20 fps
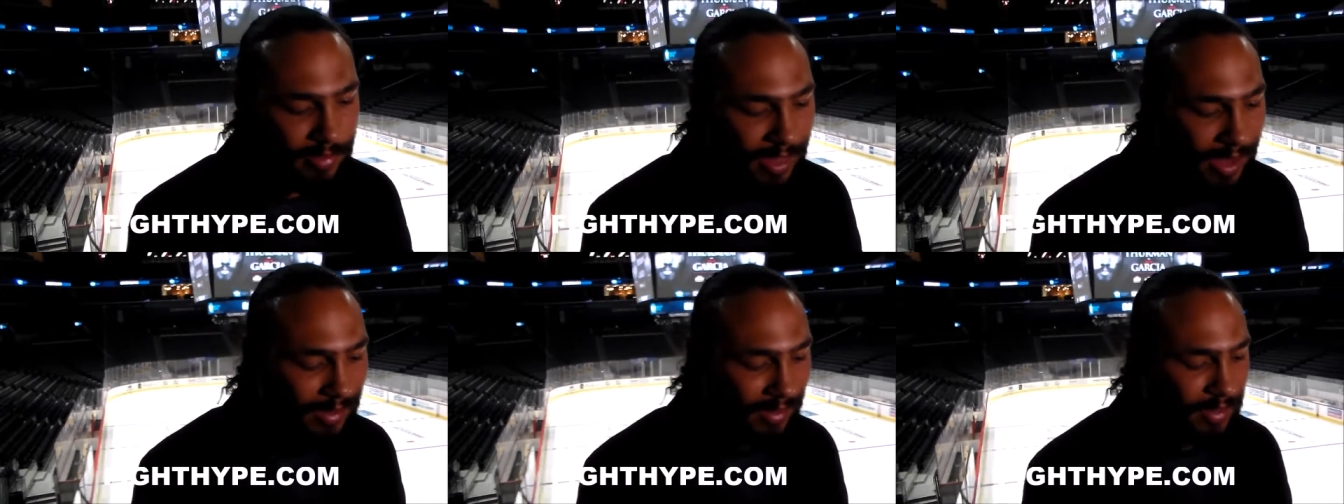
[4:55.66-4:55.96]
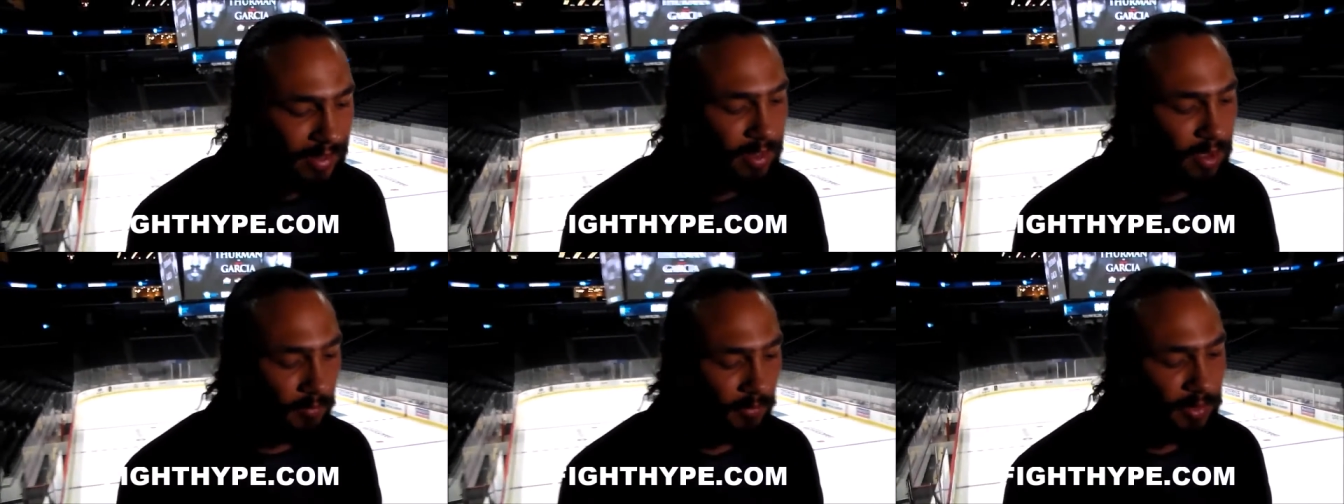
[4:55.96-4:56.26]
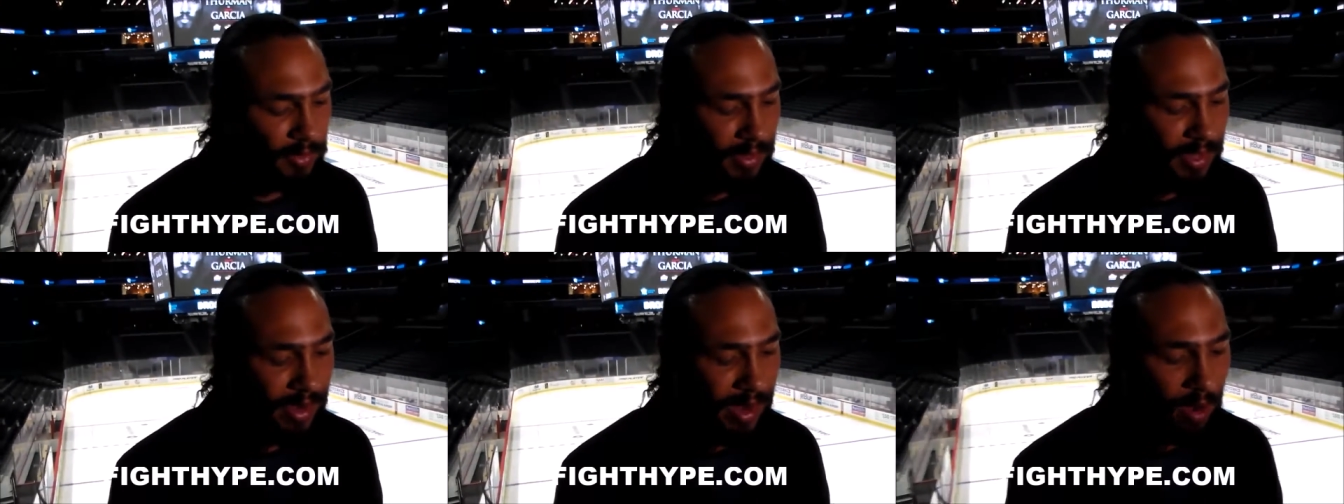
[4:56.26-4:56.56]
that's
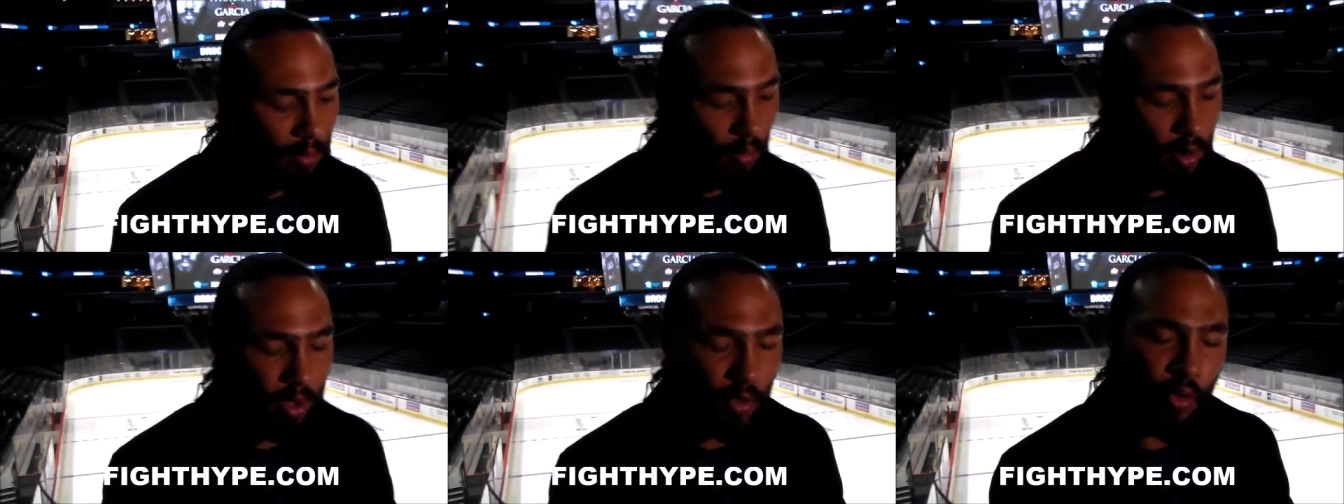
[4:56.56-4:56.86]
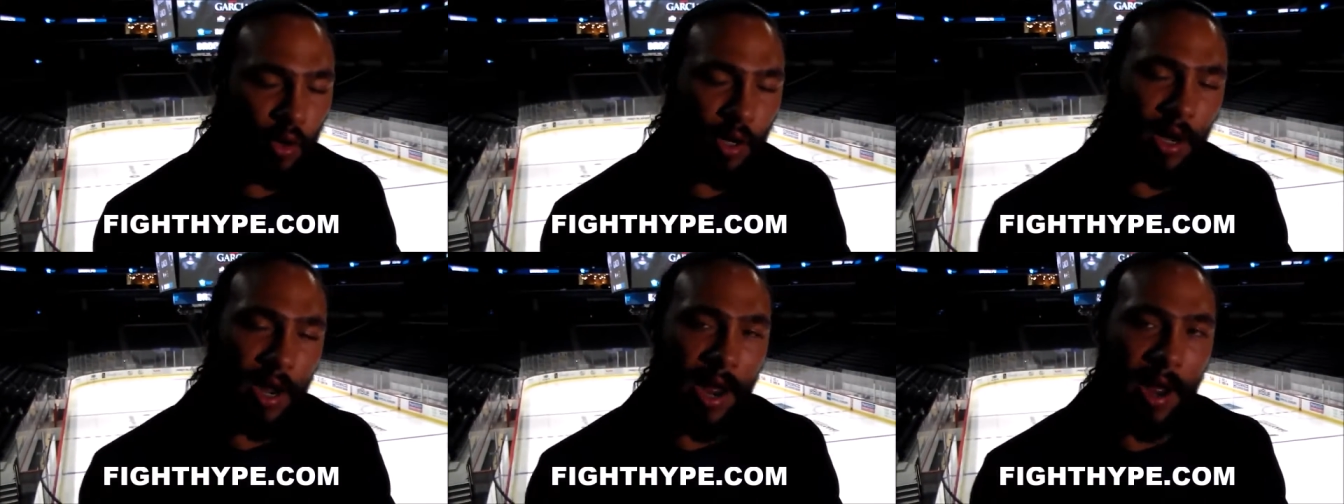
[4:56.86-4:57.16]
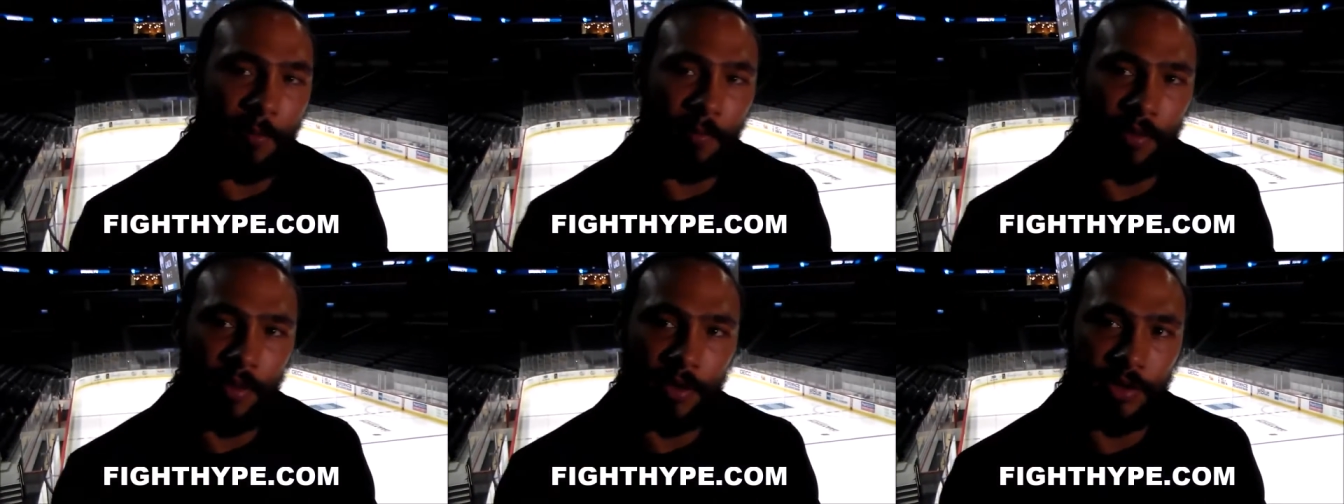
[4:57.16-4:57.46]
something that I want to
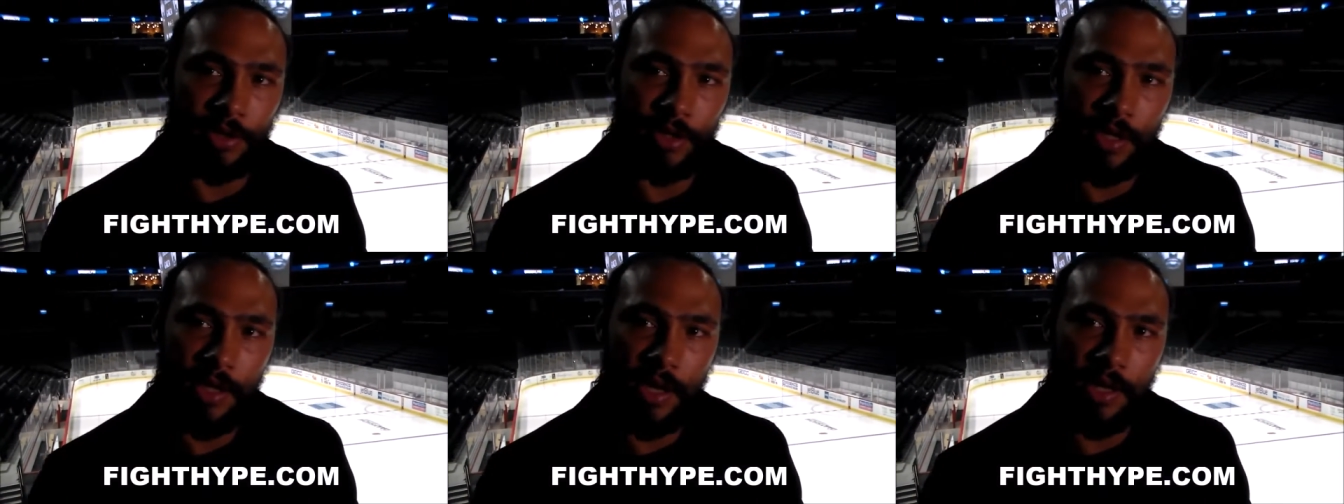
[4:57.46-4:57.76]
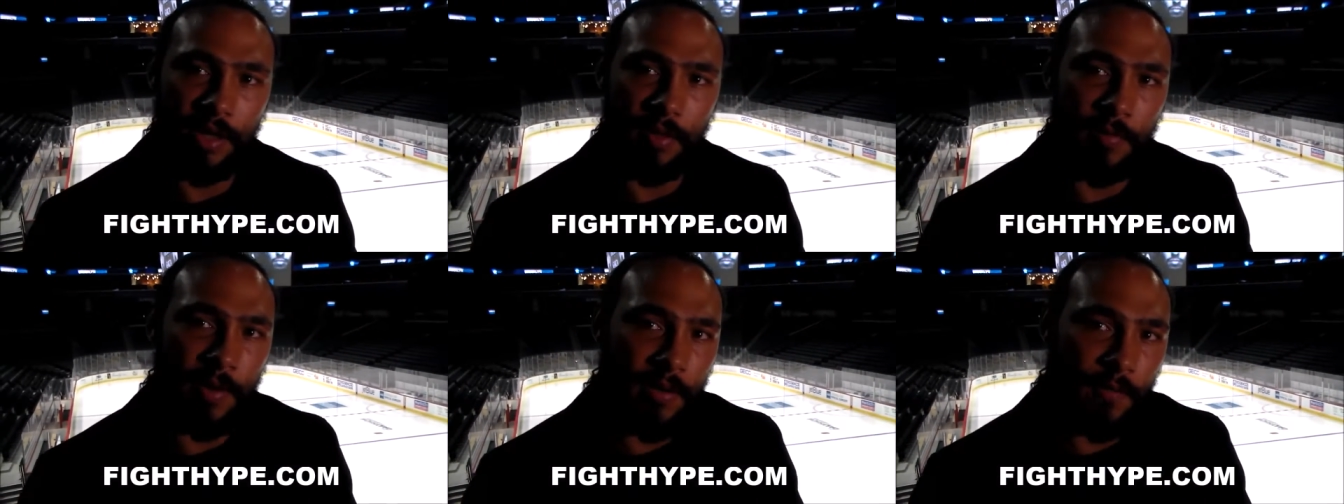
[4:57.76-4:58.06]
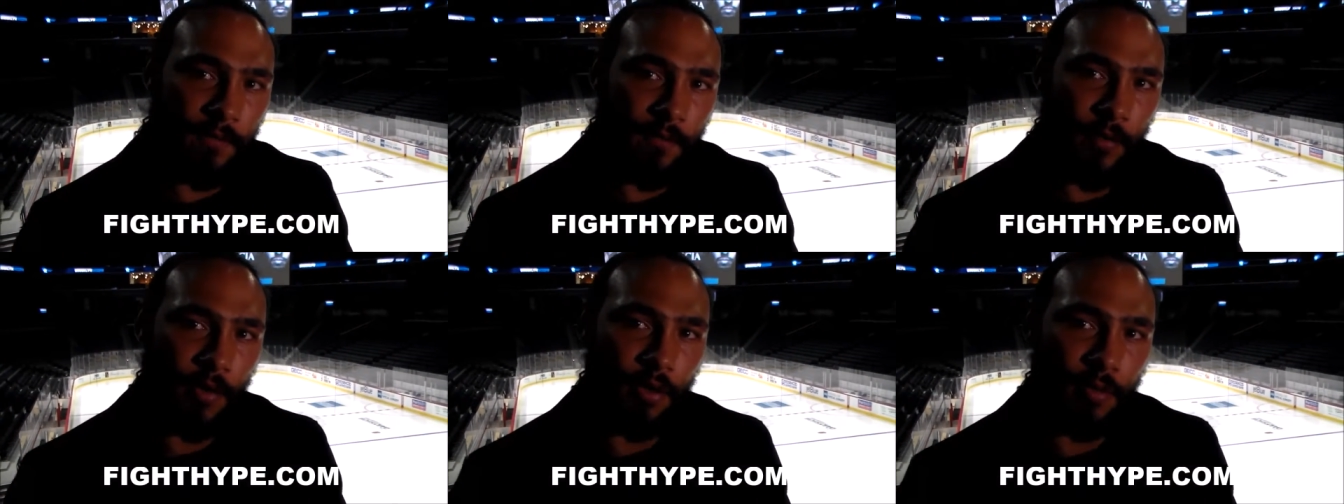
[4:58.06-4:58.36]
accomplish, is to be
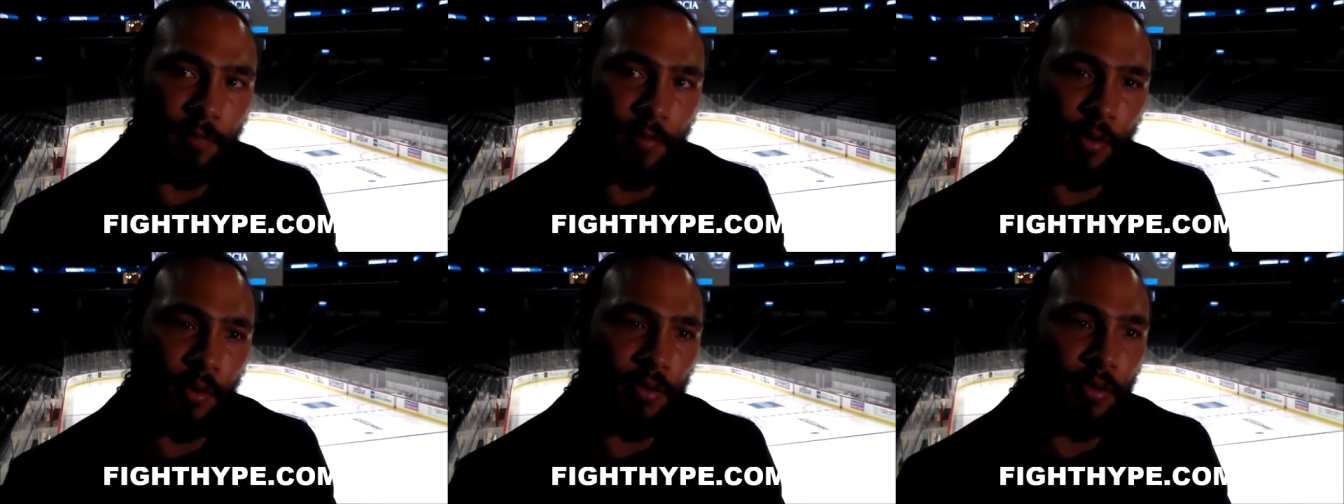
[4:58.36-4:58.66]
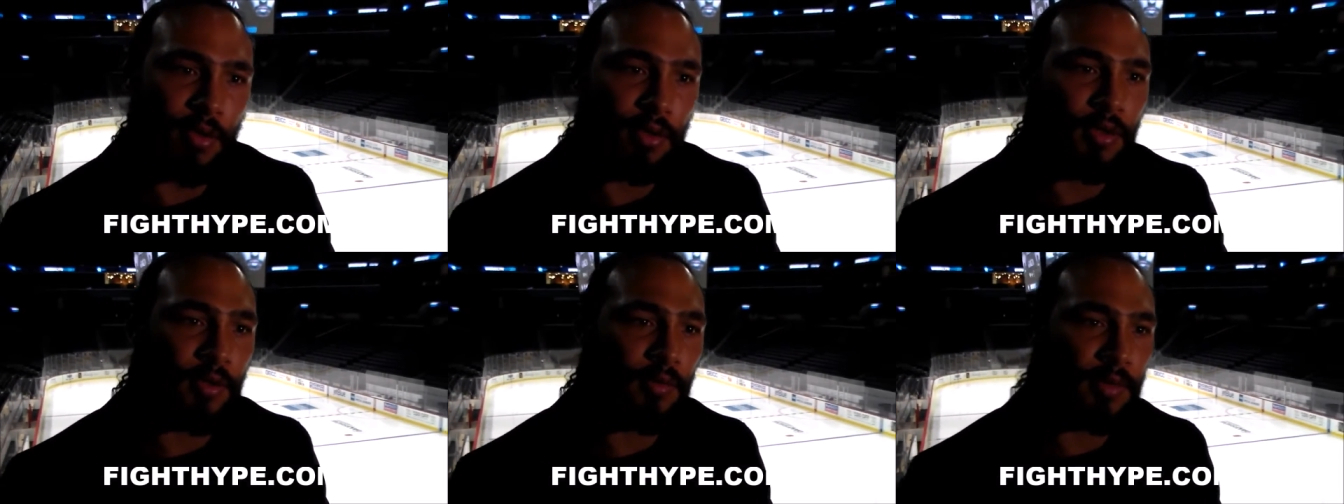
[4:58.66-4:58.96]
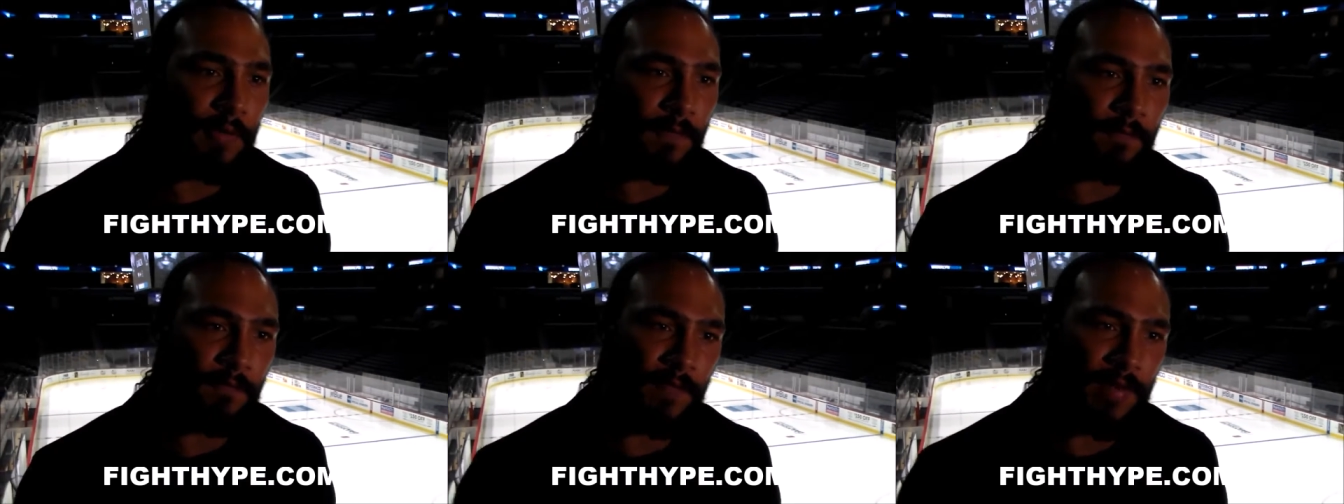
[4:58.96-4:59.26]
the first person to
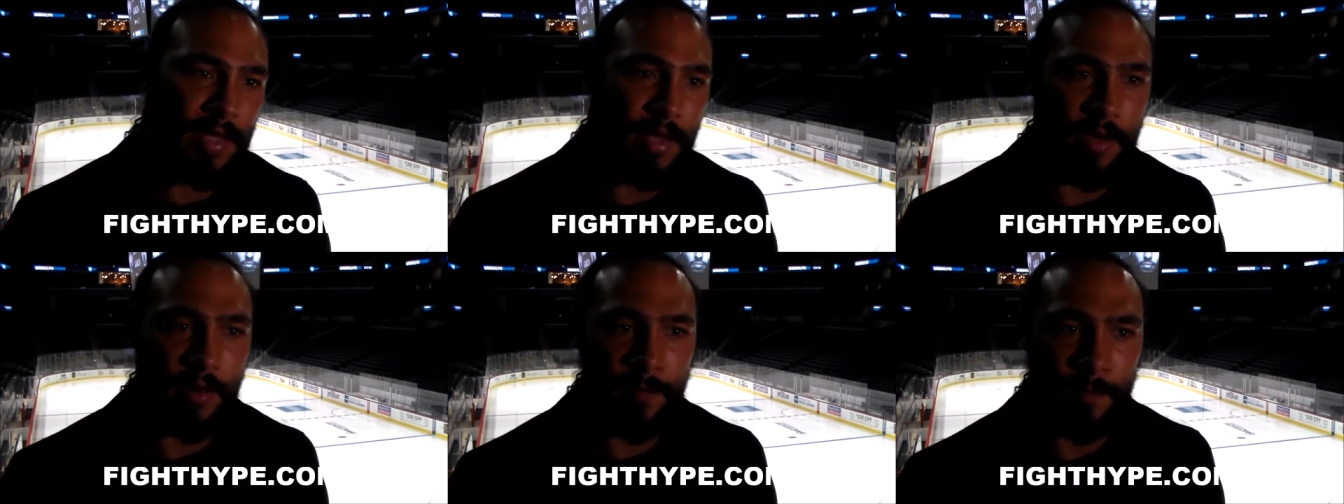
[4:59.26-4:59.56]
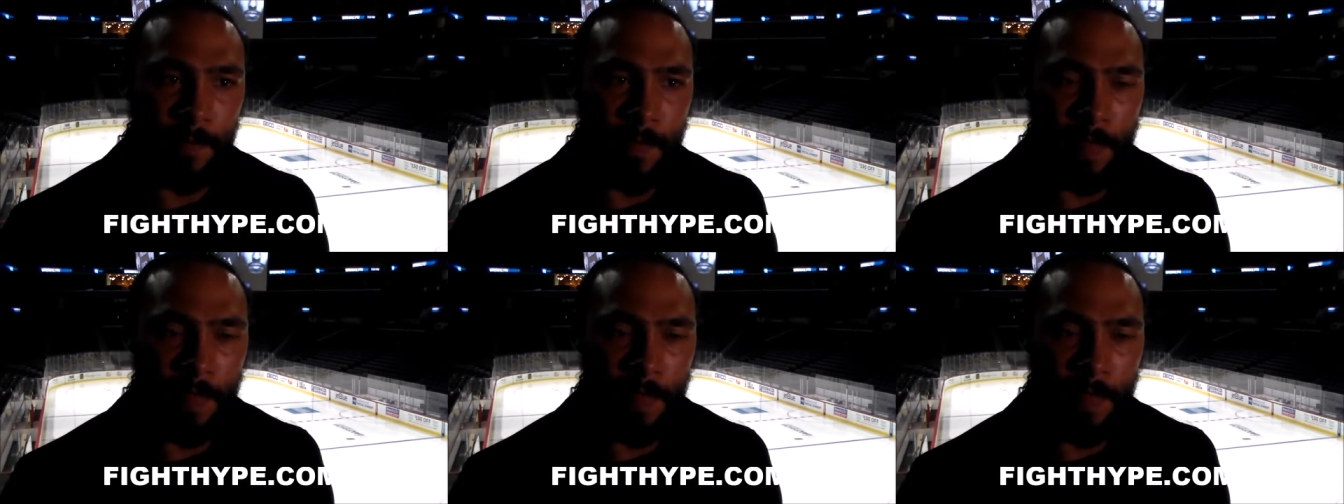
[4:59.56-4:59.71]
defeat